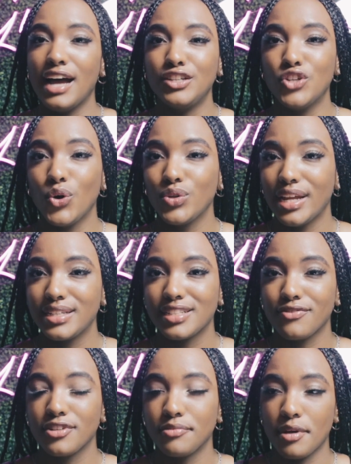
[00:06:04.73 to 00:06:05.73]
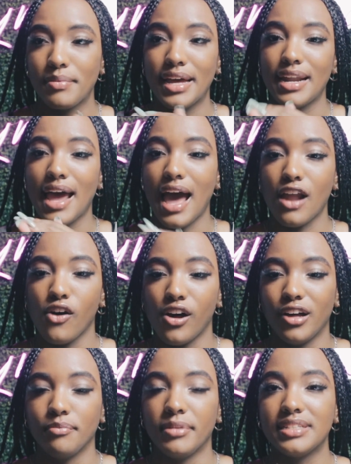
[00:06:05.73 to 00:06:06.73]
I don't like stuff under my bed at
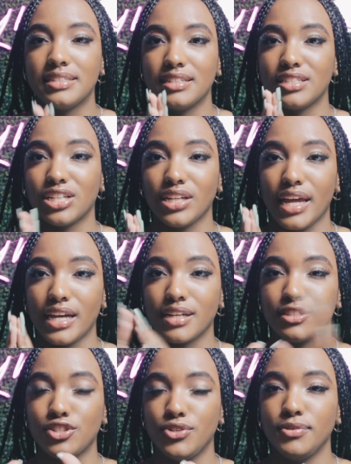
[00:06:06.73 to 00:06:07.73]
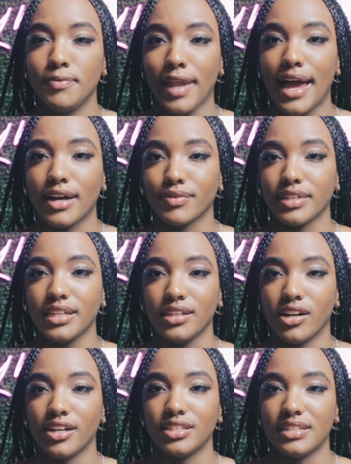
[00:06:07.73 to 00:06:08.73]
all, but since they're like two black
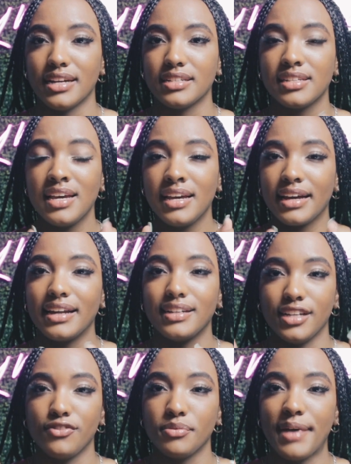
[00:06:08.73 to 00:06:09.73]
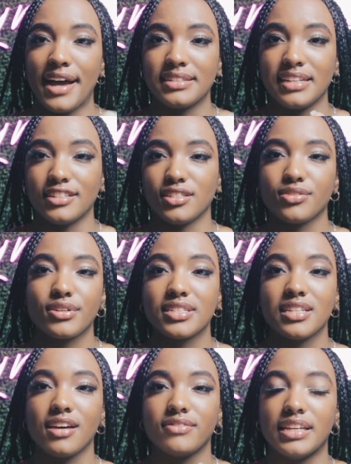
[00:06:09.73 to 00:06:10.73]
really large nice kind of duffel bags that
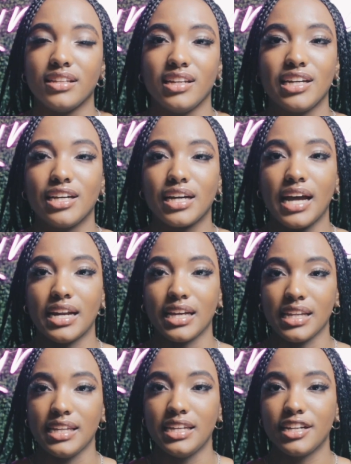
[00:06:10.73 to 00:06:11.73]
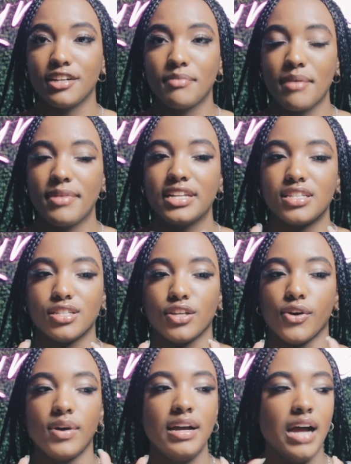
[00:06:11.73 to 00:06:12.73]
store stuff, they look kind of clean under my bed,
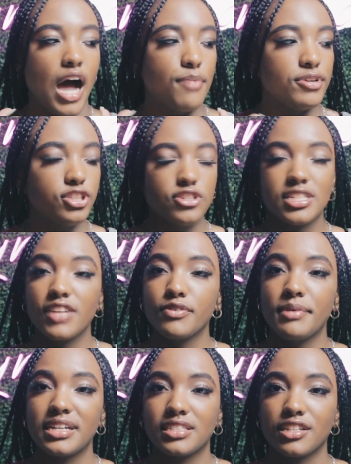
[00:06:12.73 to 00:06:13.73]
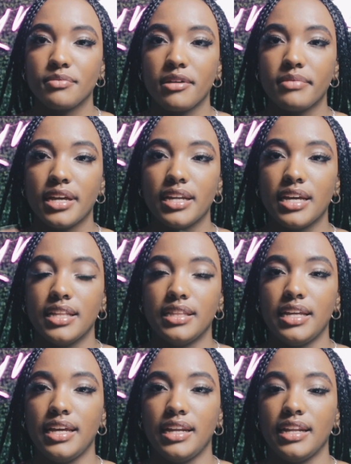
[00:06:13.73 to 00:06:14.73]
so I'll put those duffel bags under my bed,
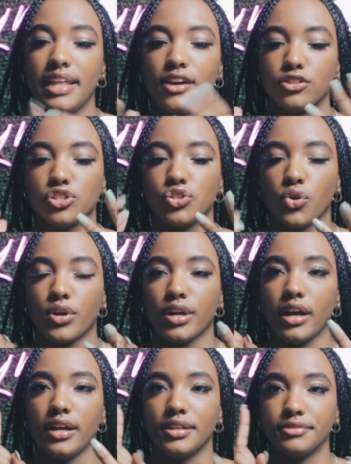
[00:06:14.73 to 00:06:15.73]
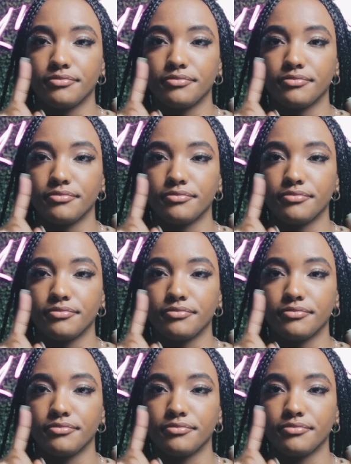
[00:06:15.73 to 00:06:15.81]
and then they'll store